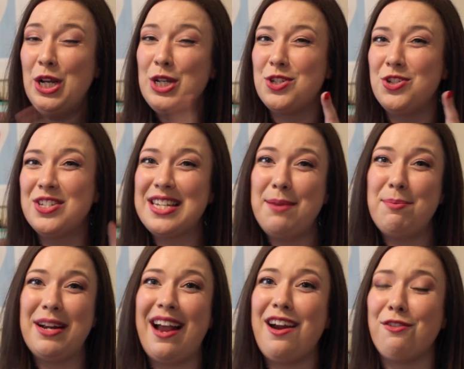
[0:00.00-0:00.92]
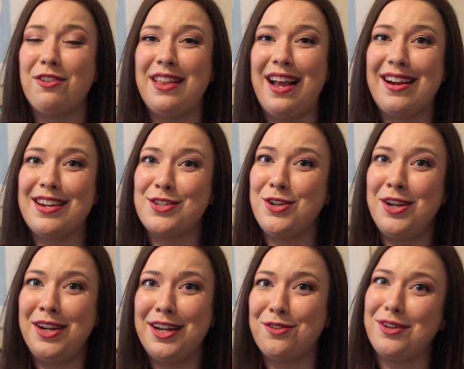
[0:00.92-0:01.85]
so just keep an eye out for that because you
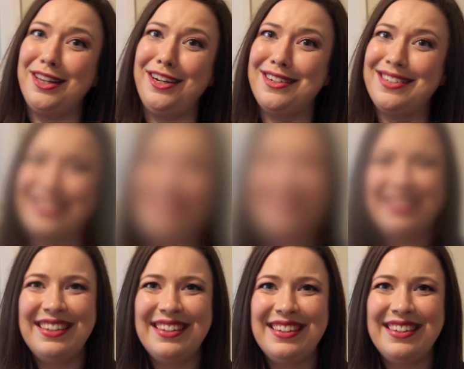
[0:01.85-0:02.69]
can get a really good deal.